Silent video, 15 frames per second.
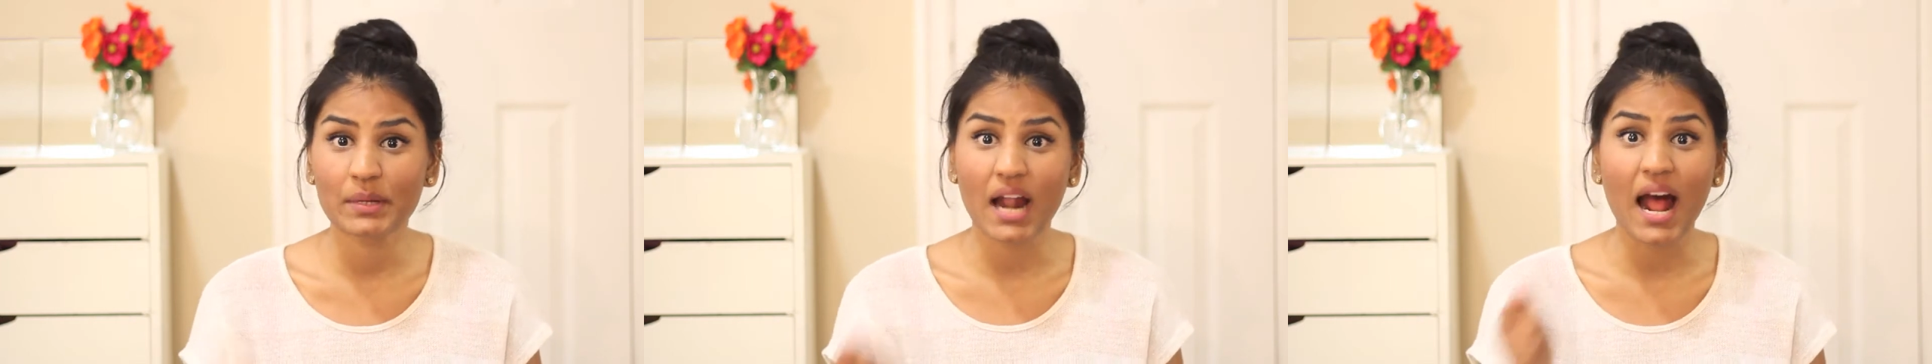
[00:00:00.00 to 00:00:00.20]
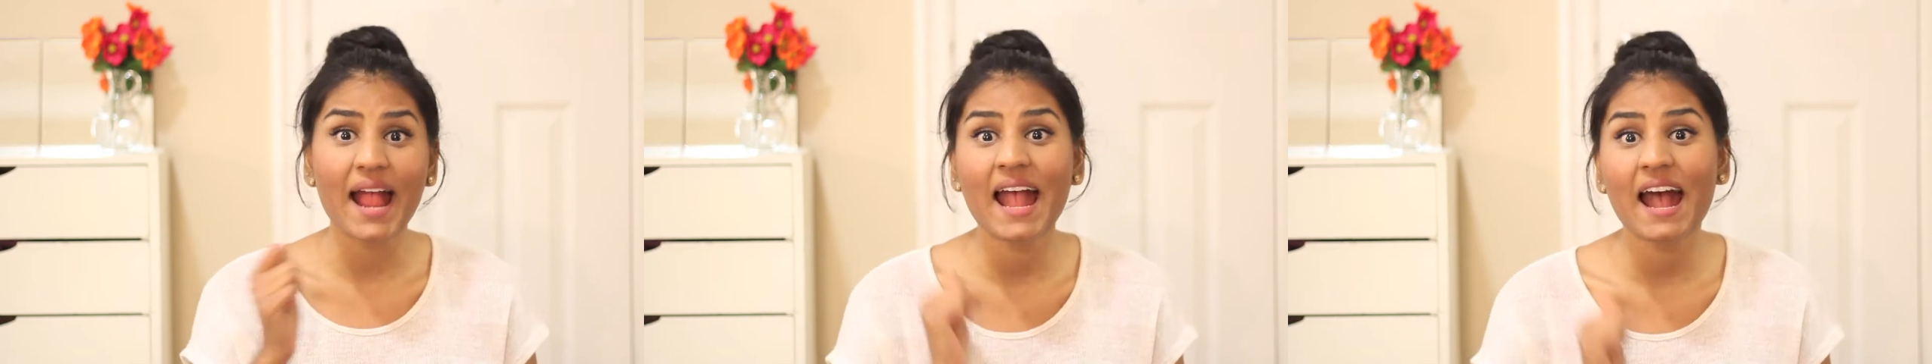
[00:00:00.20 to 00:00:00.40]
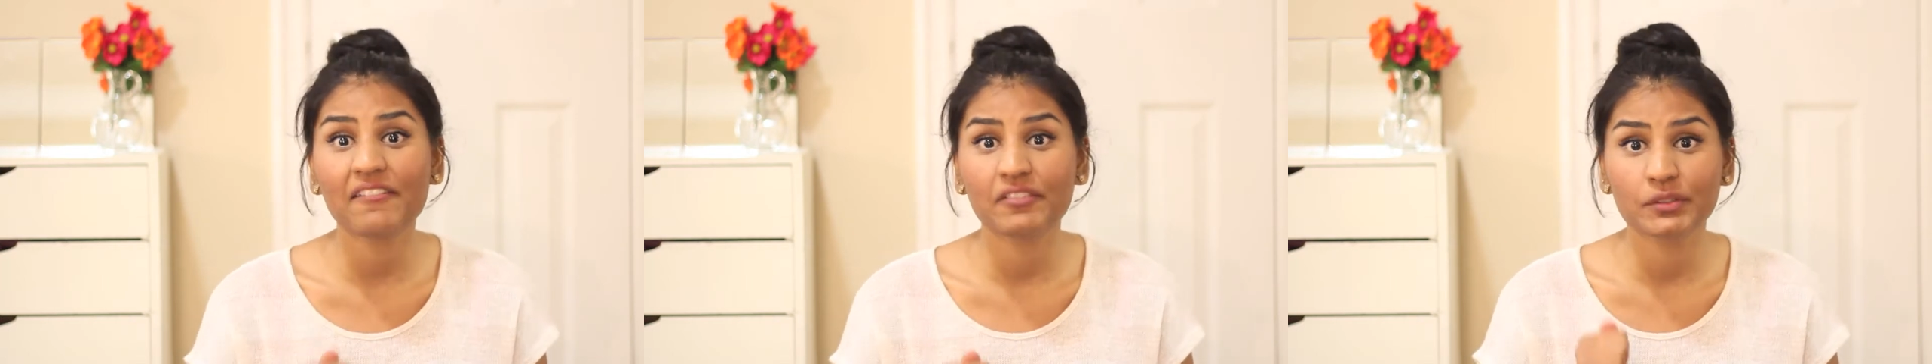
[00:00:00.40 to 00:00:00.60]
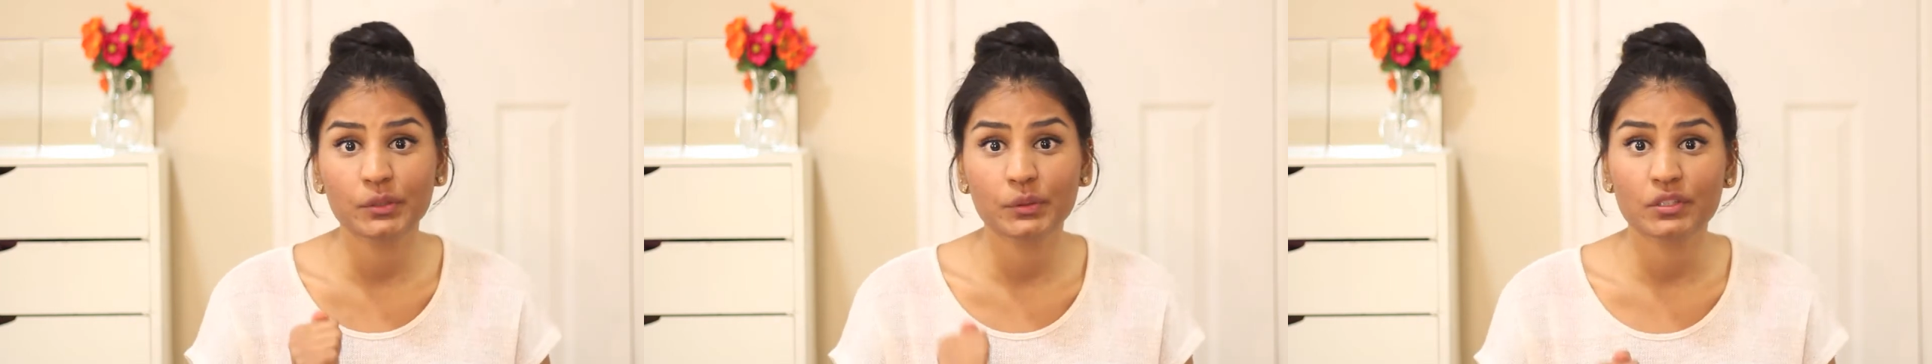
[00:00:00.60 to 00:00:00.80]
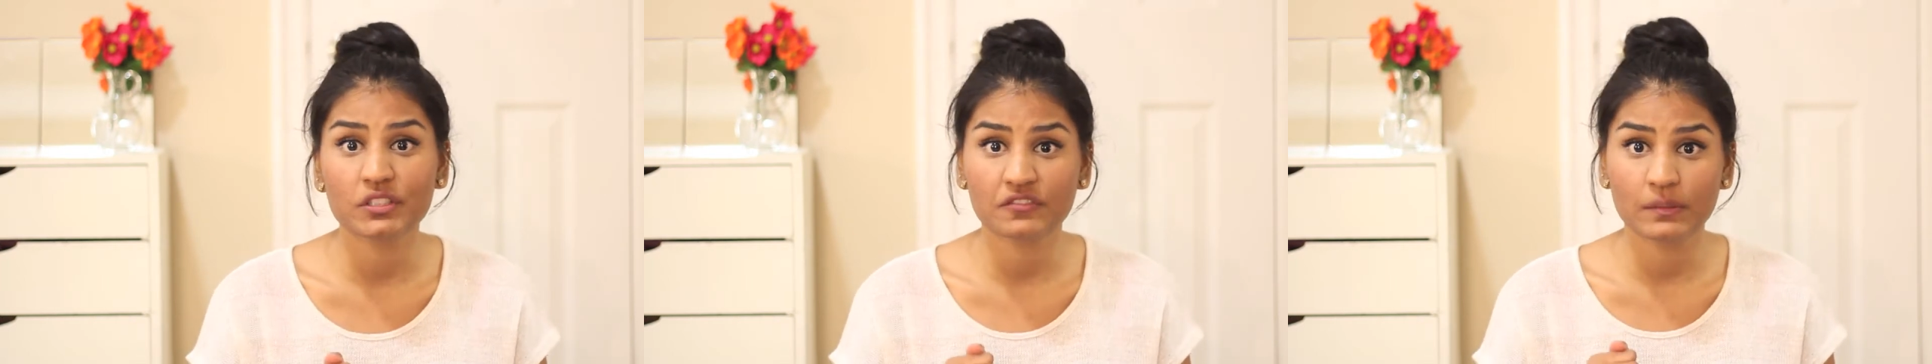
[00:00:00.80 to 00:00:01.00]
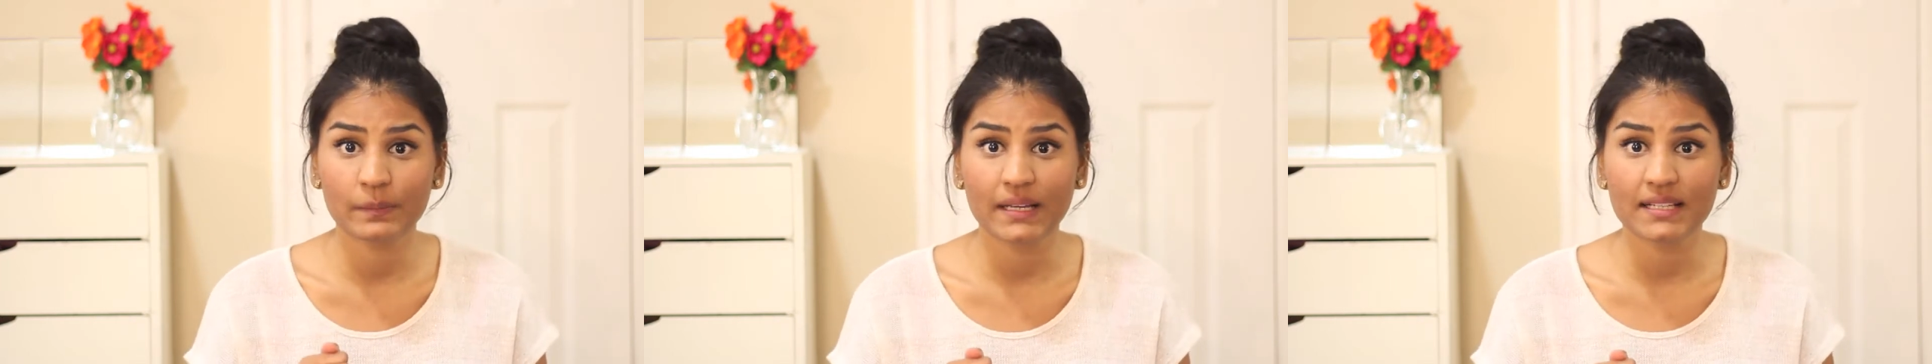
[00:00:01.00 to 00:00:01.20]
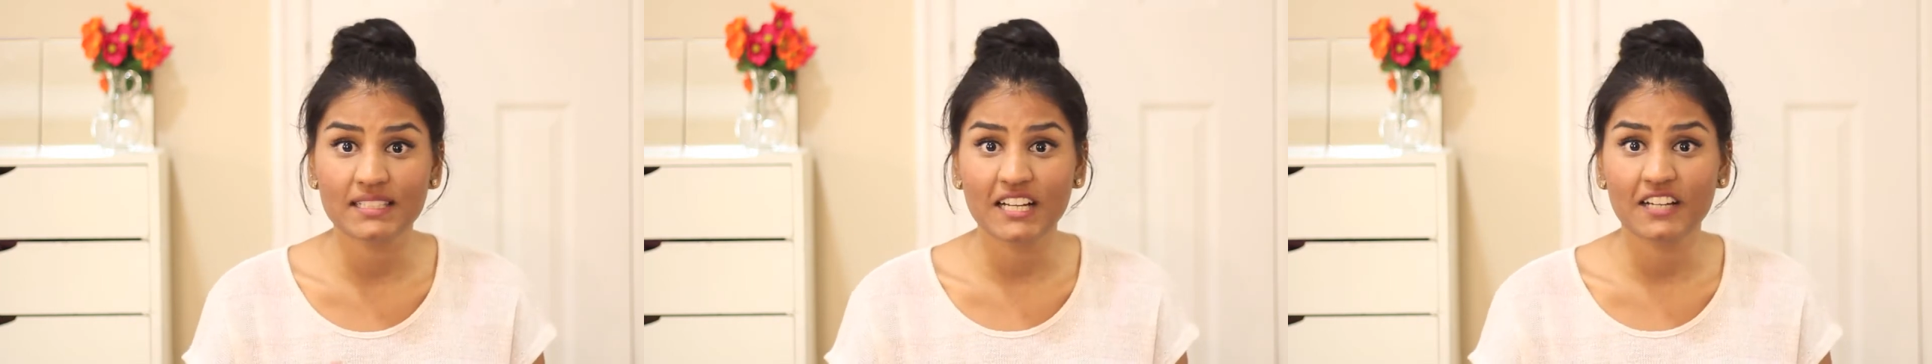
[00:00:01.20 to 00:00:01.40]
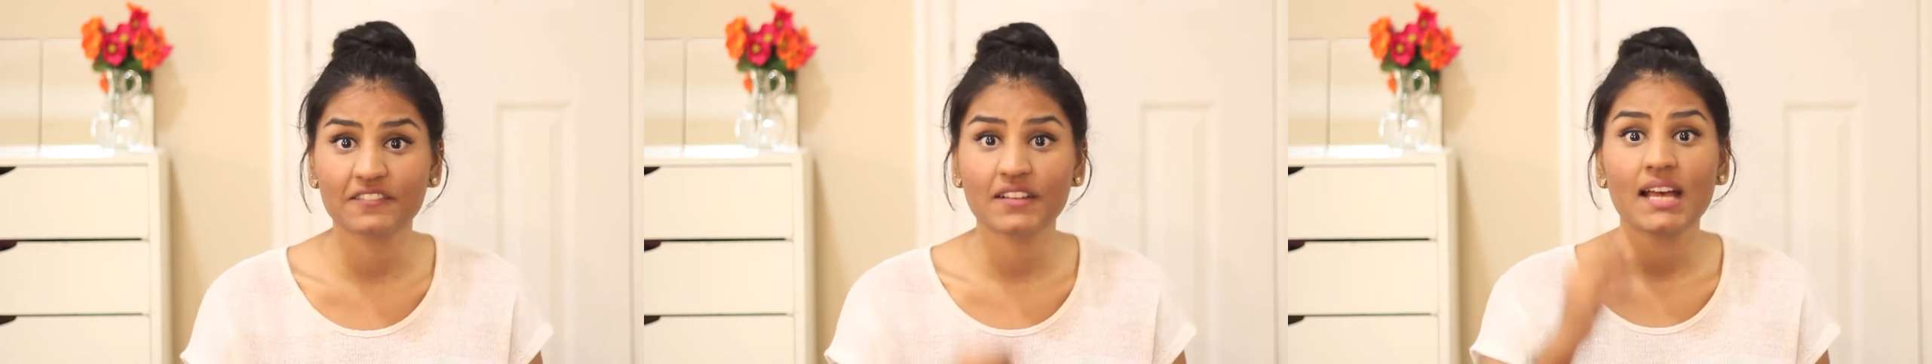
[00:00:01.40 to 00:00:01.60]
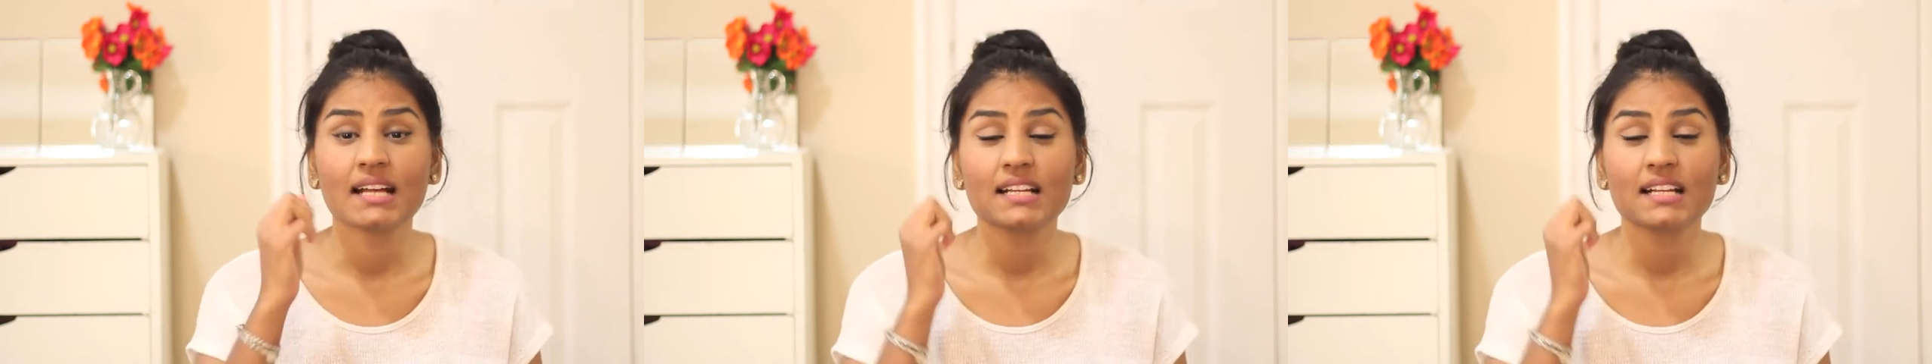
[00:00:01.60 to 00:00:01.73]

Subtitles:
but I have to do this for myself.